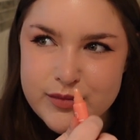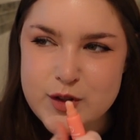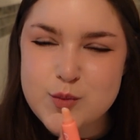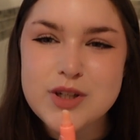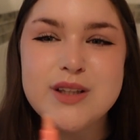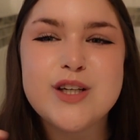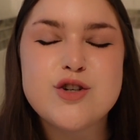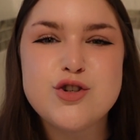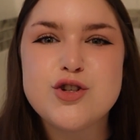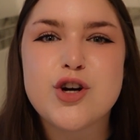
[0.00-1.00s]
it's more like
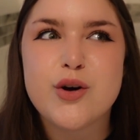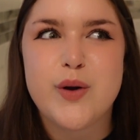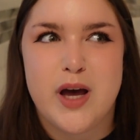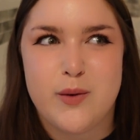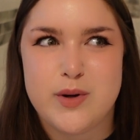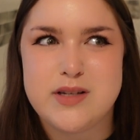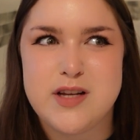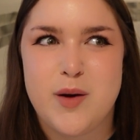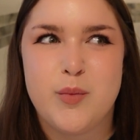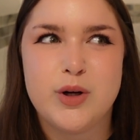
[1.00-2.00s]
sugary, I would
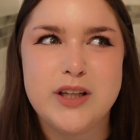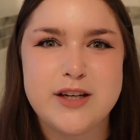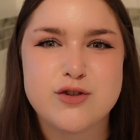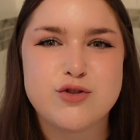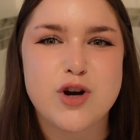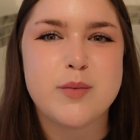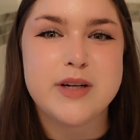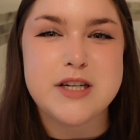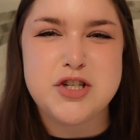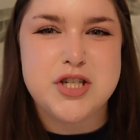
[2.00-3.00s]
say. More like
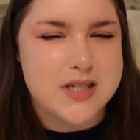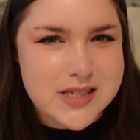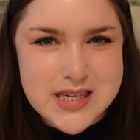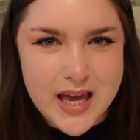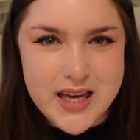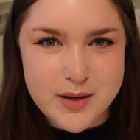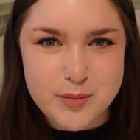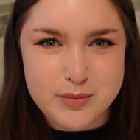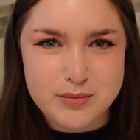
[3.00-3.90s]
strawberry cheesecake